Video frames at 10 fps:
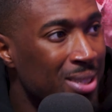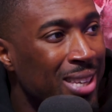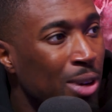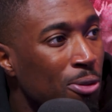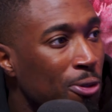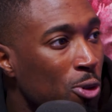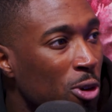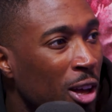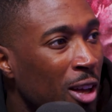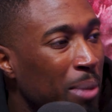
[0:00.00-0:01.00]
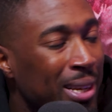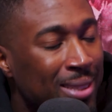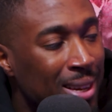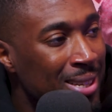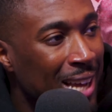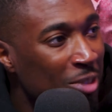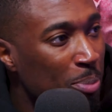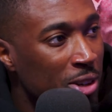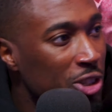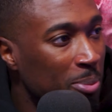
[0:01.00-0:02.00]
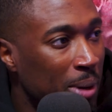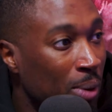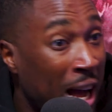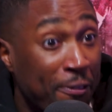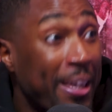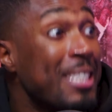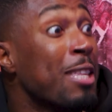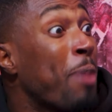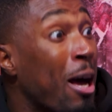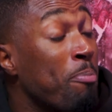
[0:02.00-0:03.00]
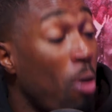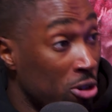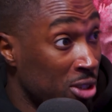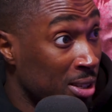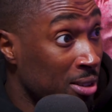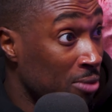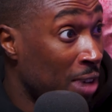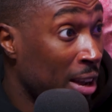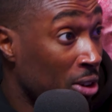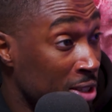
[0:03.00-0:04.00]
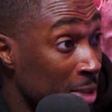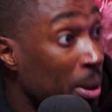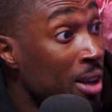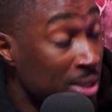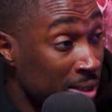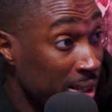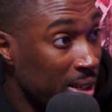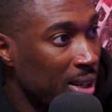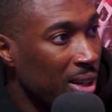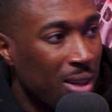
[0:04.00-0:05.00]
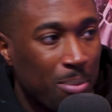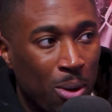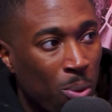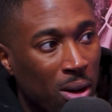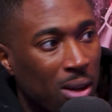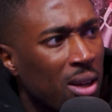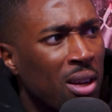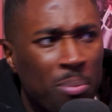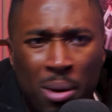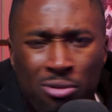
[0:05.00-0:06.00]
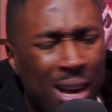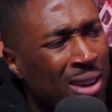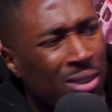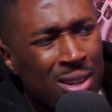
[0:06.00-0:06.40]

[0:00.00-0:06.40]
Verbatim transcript: Skillful, but he doesn't have punching power. Yeah. I think he's the better boxer than Ryan Garcia, personally. But yeah, what, of course he is, yeah. But Ryan